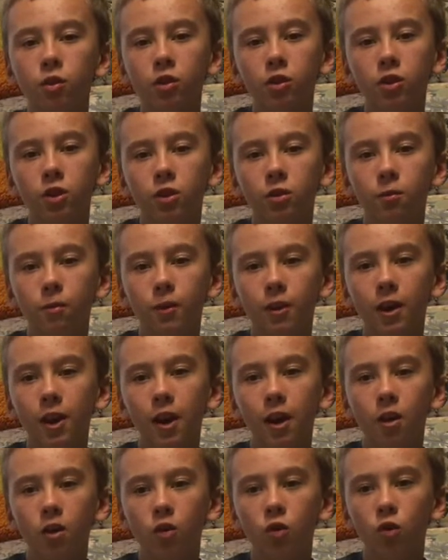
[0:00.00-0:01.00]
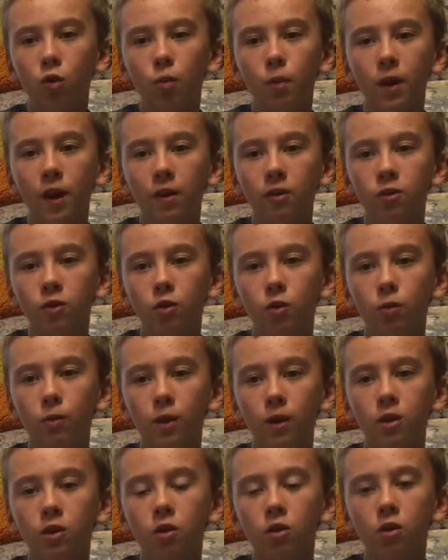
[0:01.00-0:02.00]
this is a mechanical pencil,
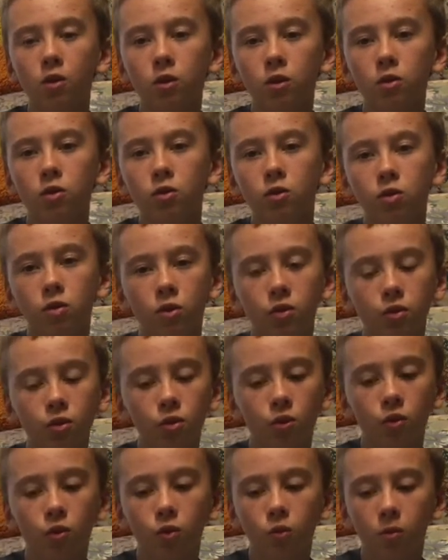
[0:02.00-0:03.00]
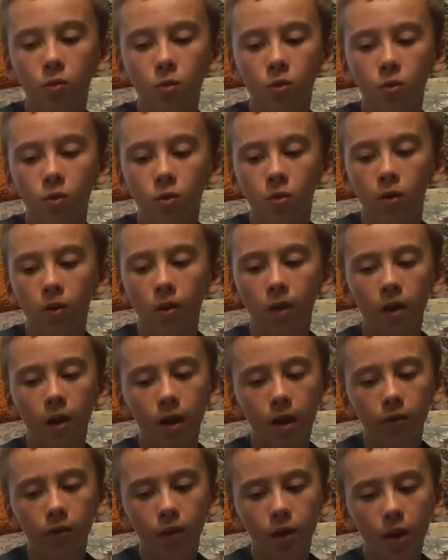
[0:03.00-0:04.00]
but you can use just a normal
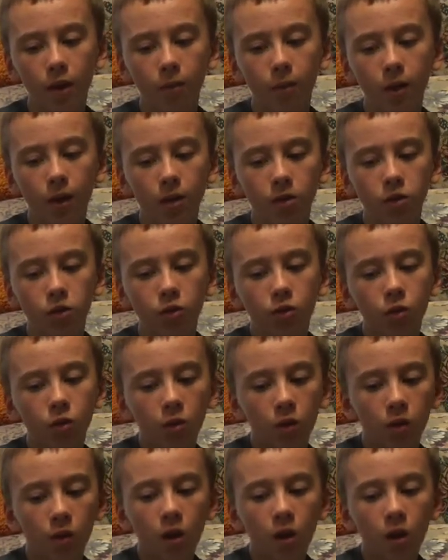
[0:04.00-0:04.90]
everyday pencil.